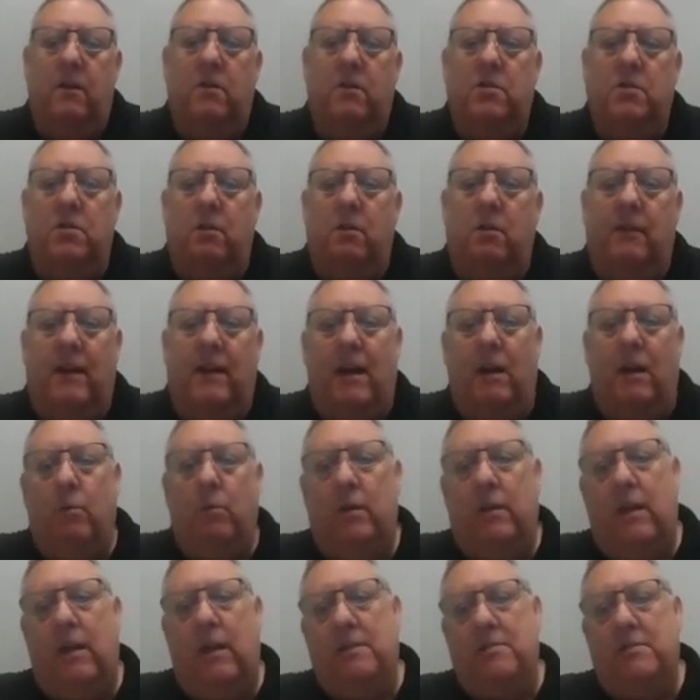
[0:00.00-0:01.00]
So that
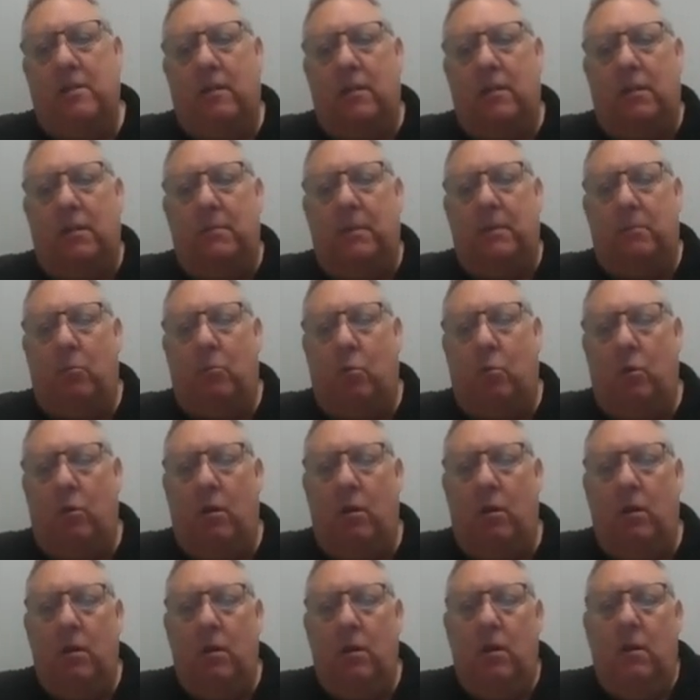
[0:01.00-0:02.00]
one has a little bit
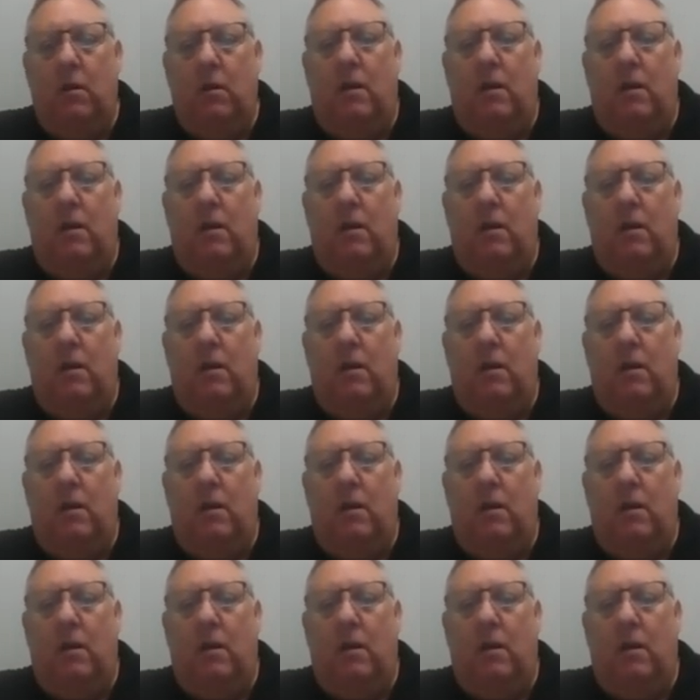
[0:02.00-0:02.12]
more,